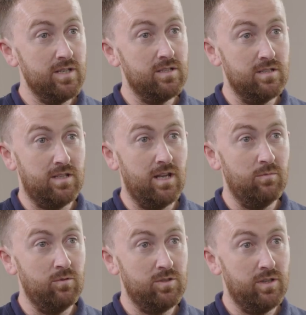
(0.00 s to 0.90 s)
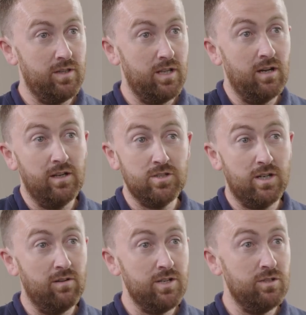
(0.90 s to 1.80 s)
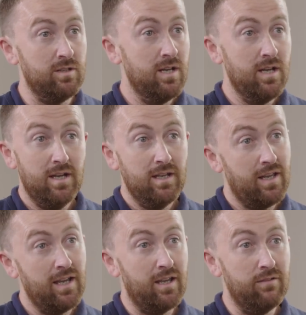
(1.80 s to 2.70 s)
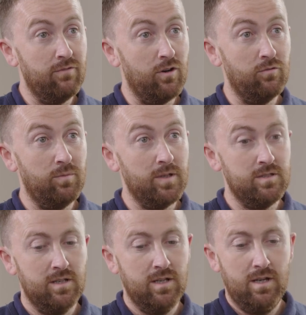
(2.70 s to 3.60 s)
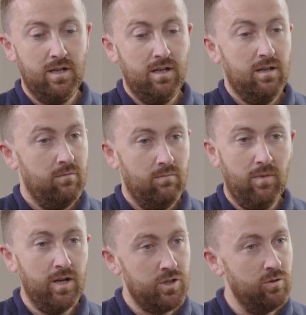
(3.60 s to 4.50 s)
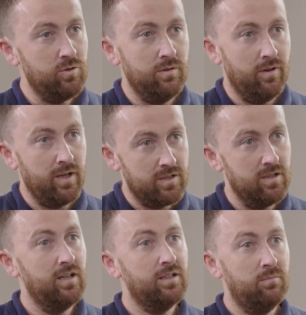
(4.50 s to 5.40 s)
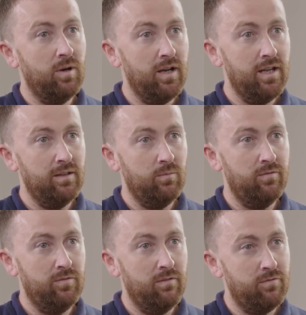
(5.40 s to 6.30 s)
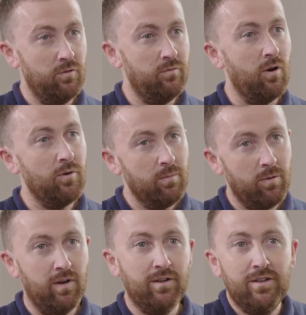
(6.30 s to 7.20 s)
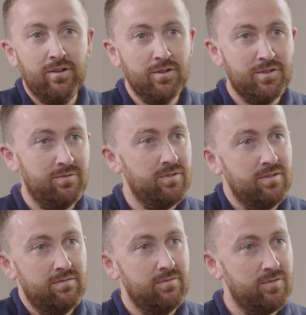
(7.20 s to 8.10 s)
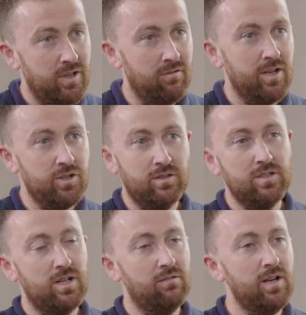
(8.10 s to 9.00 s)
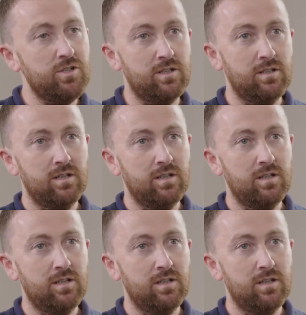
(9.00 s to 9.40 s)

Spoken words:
sustainable so that the younger generation can get involved, because my children are very excited by it. They've sort of grown up around it, it's generation to generation.